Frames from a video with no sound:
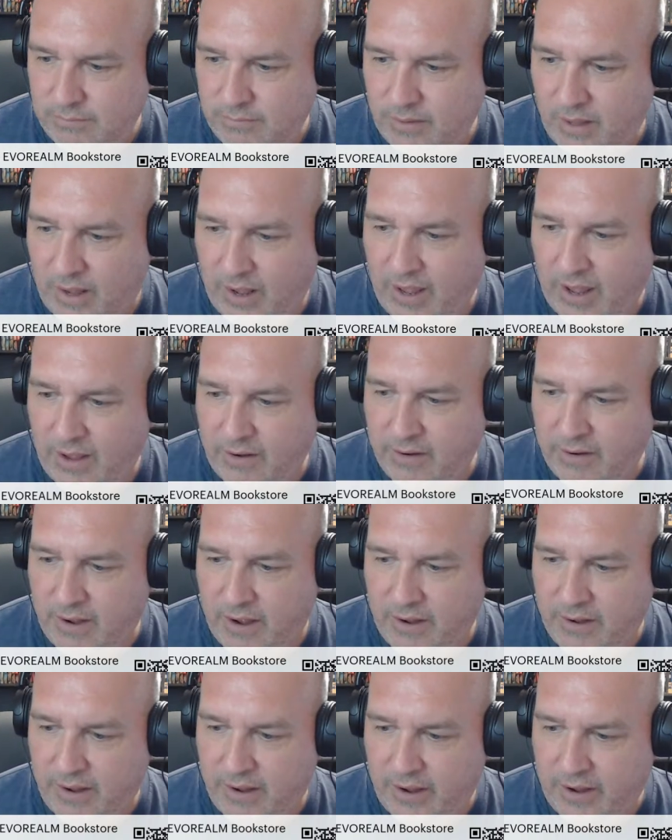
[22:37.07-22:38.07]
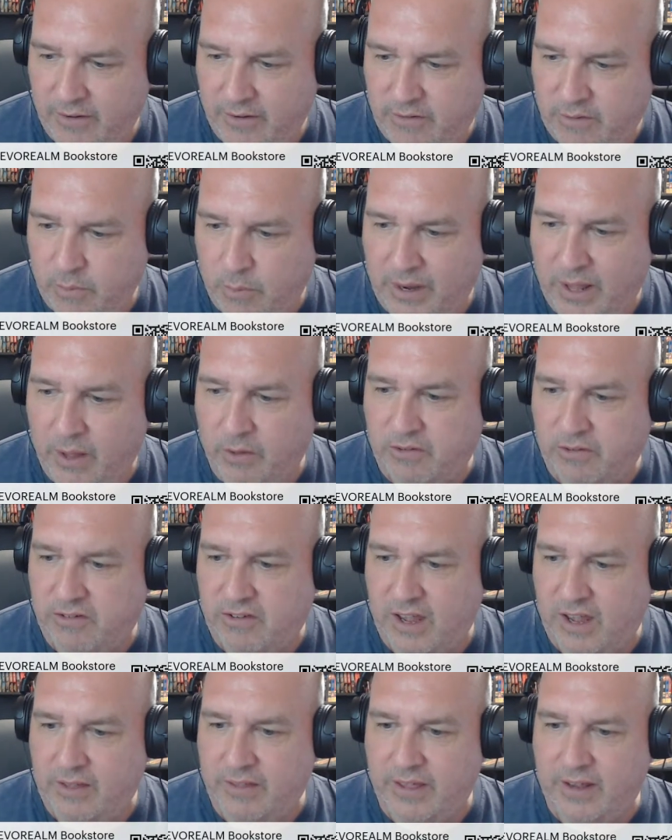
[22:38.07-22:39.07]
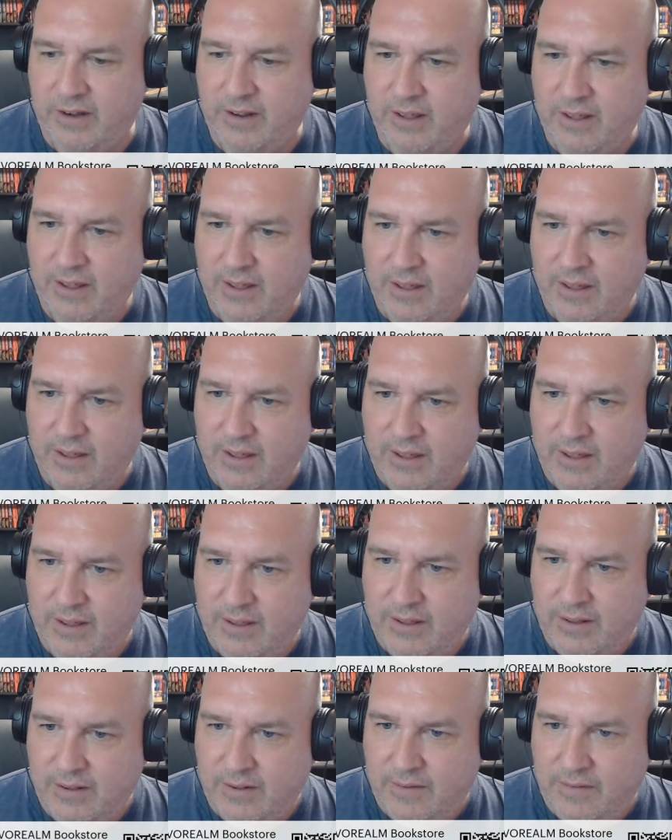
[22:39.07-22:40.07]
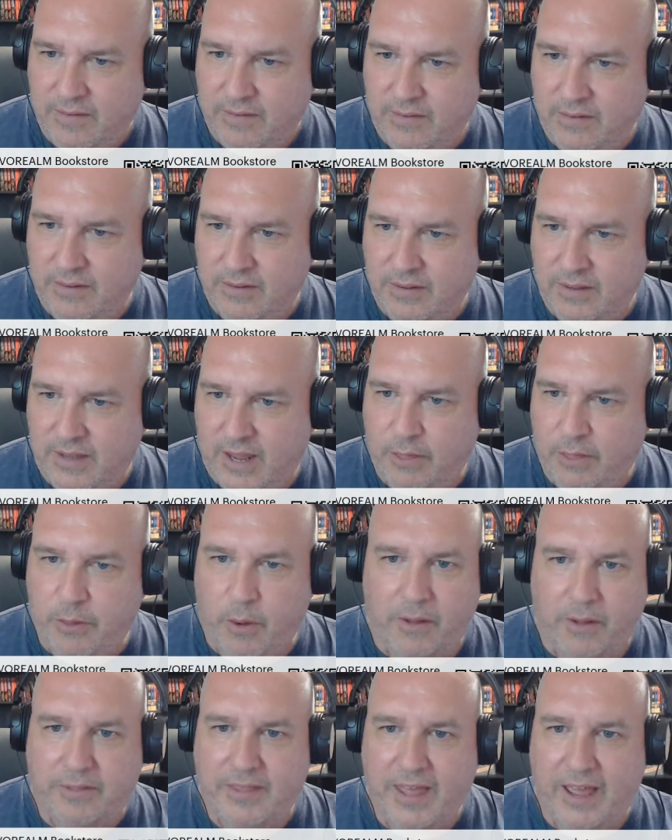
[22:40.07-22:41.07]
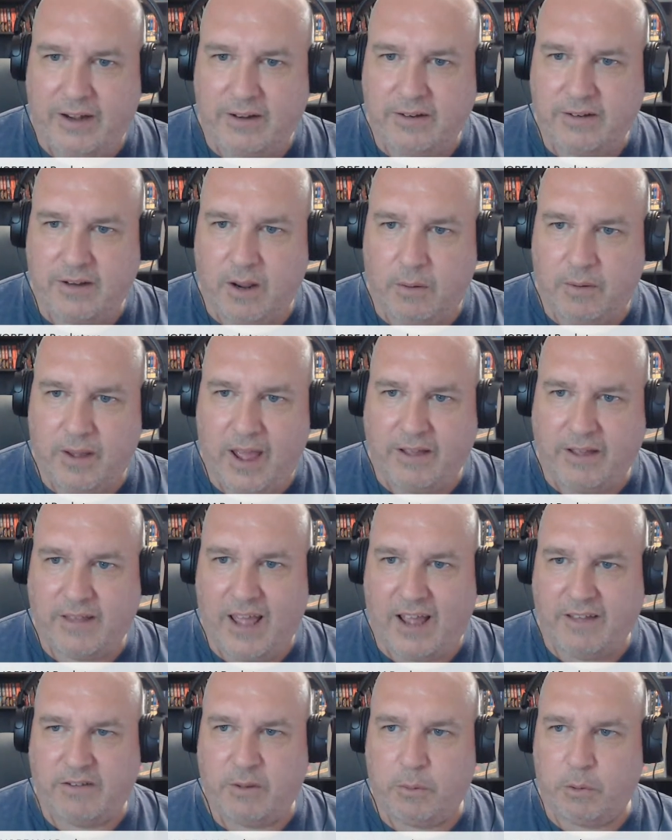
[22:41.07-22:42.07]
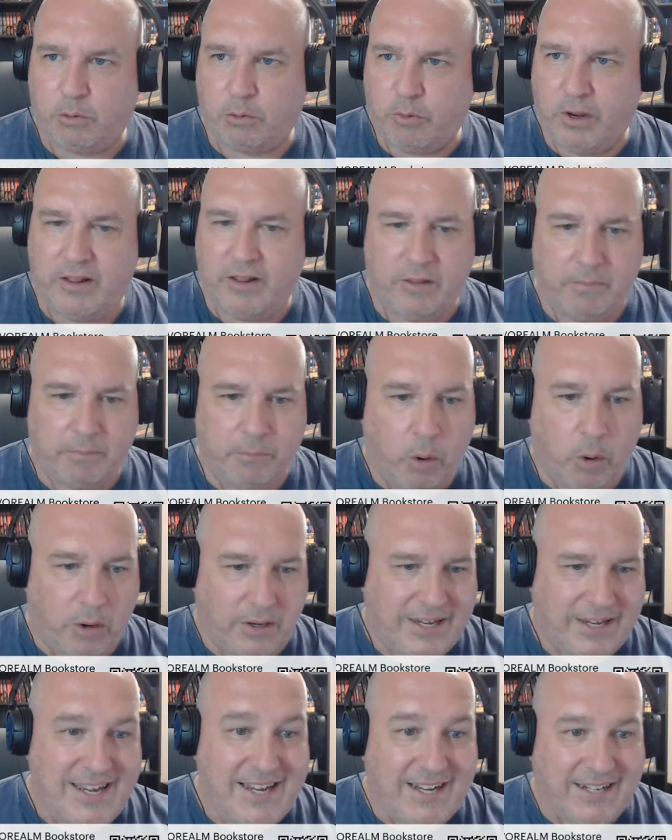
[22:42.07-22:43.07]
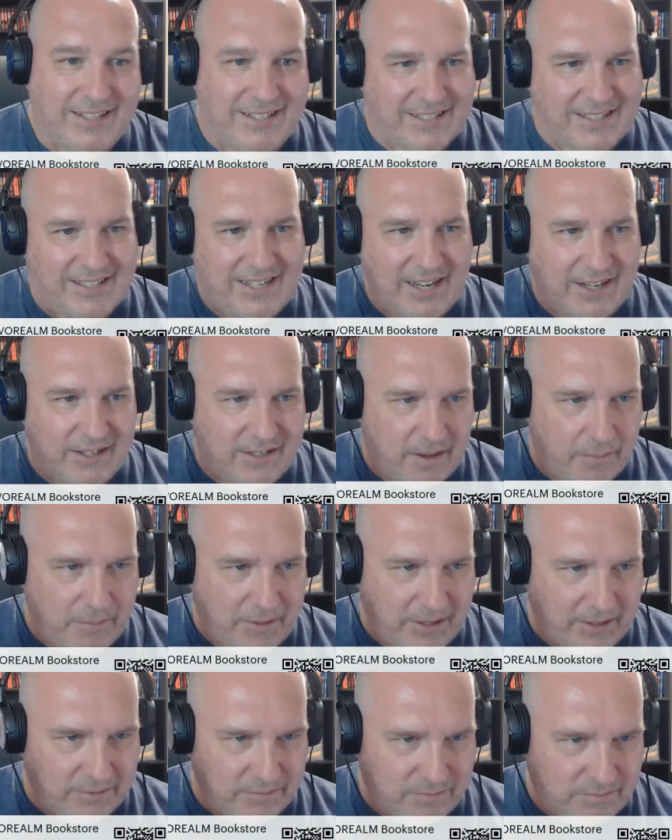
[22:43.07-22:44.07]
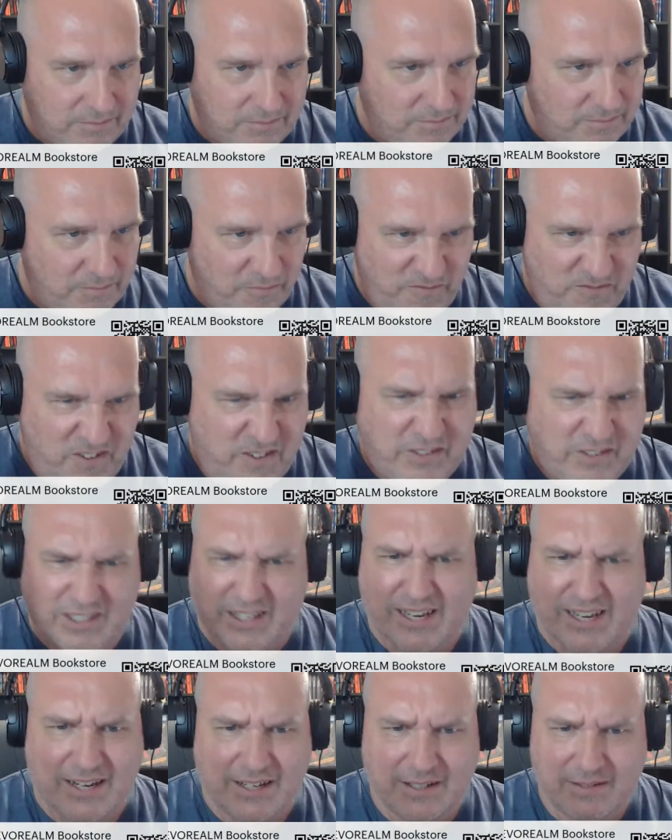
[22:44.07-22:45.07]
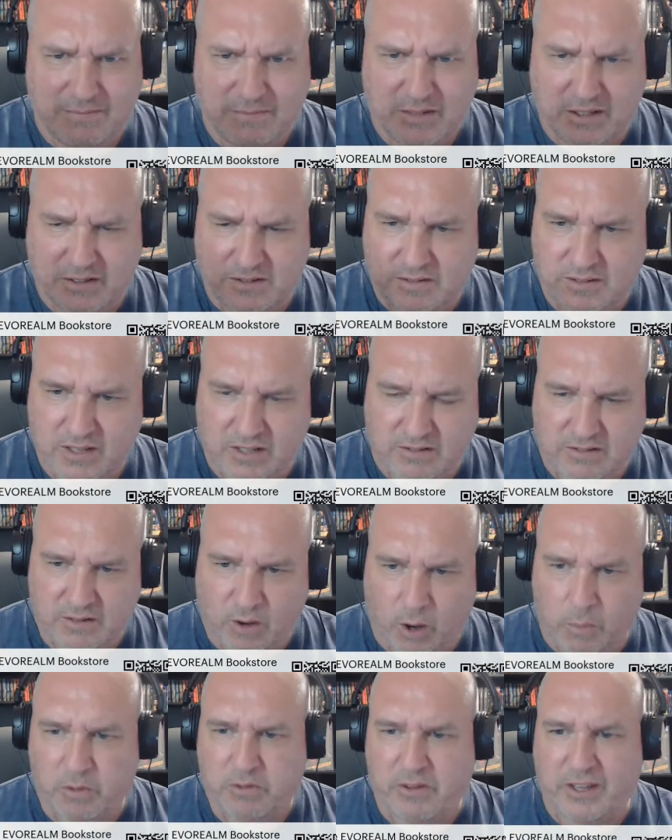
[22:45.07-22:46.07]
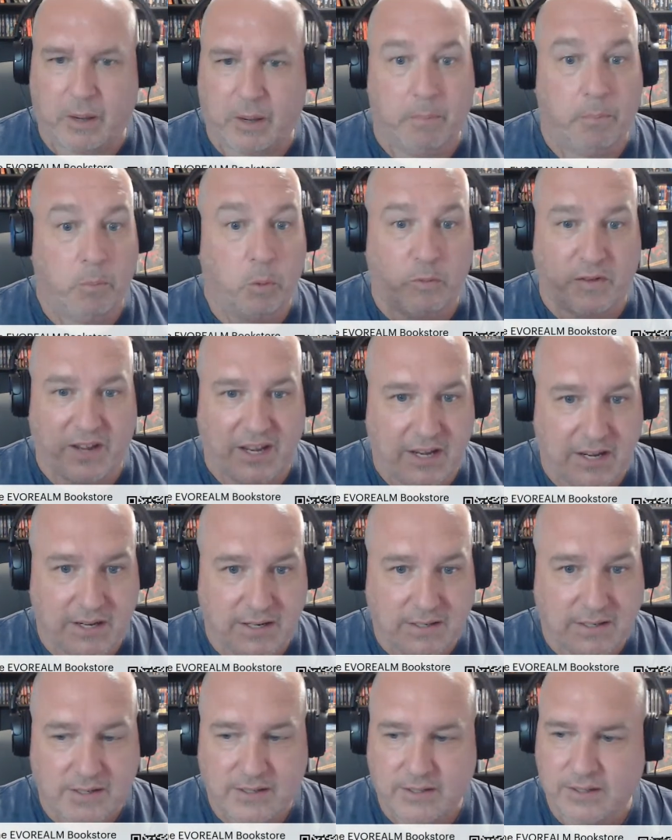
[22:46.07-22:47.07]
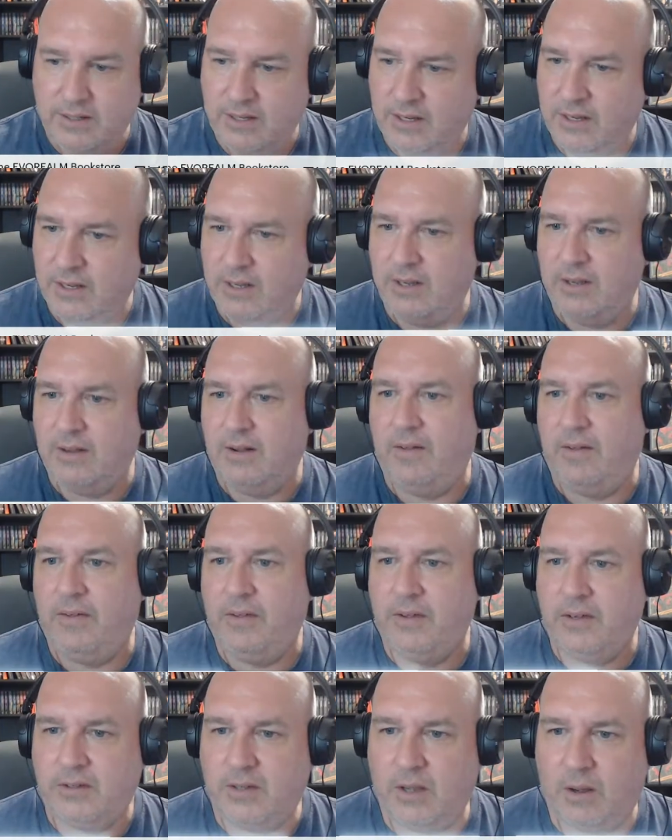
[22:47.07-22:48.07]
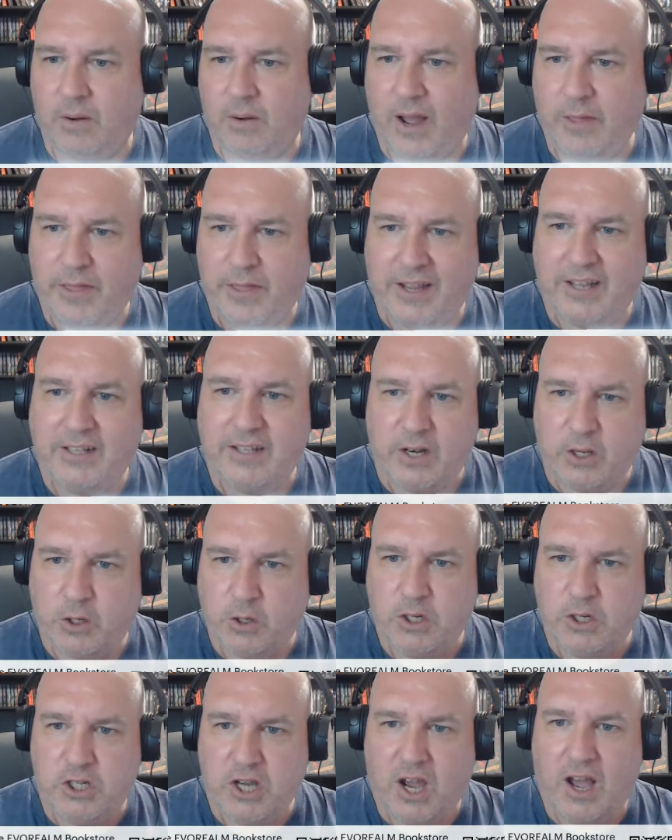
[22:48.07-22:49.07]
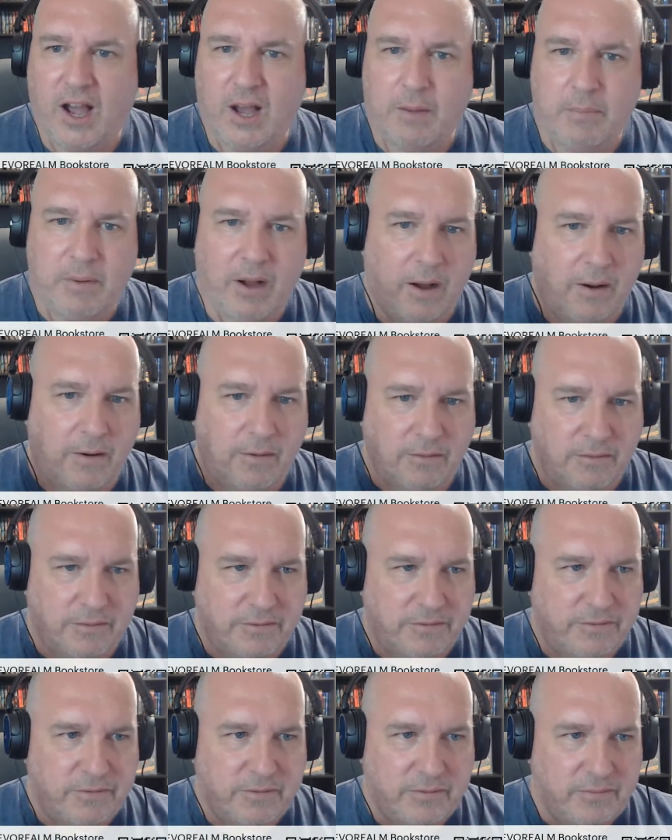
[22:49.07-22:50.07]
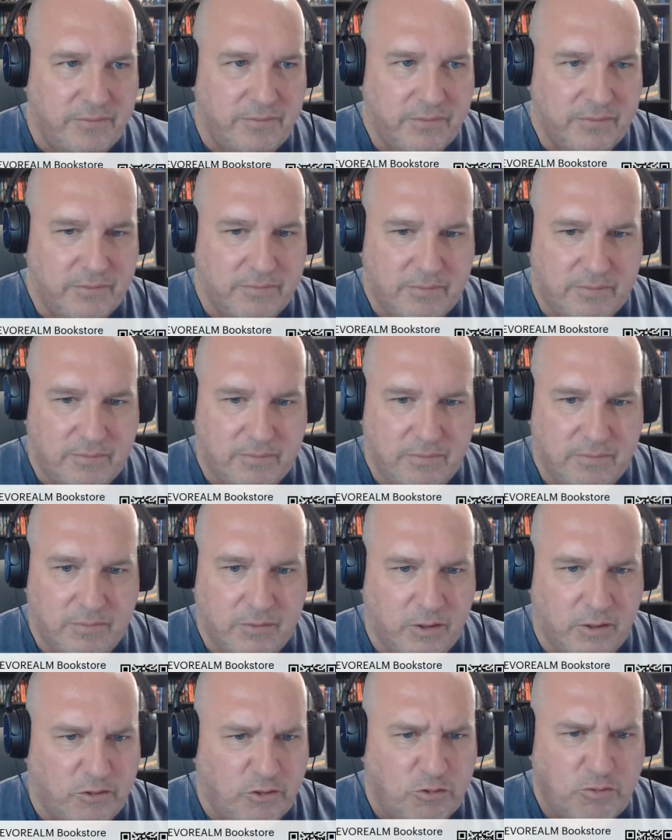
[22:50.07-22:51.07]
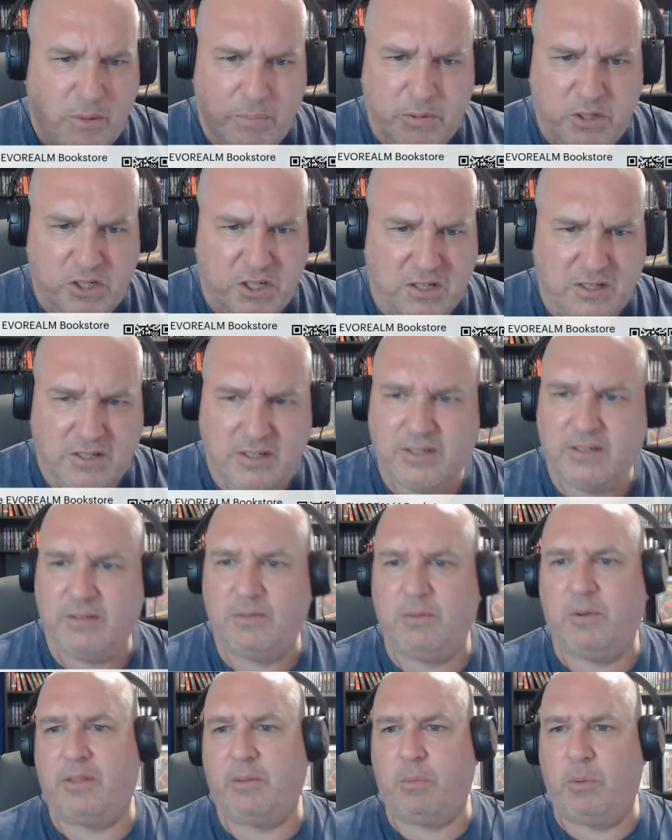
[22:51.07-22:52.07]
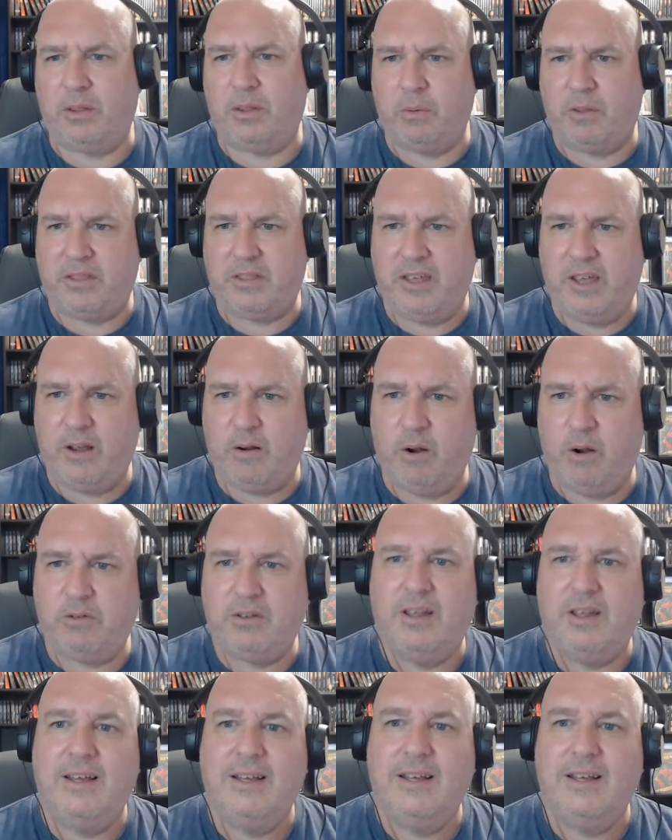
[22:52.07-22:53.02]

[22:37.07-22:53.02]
had someone else say that he thought that, as he was reading the book, he could see it, vividly, just almost like a movie. So I think I did a good job of description with the heroes.